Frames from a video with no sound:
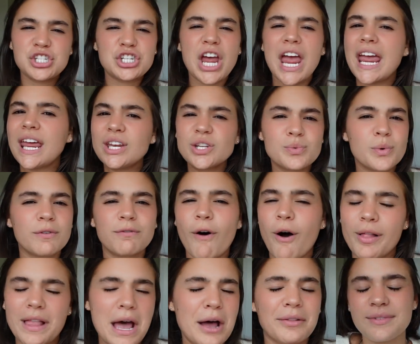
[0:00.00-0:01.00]
change would
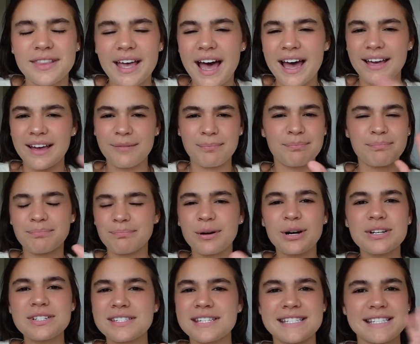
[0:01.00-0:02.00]
fall out. That
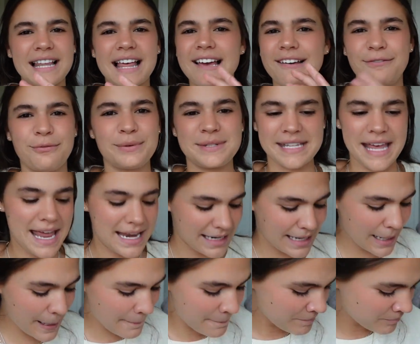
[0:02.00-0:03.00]
purse's life was
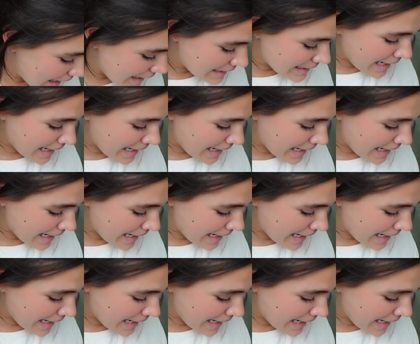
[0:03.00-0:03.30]
ending. And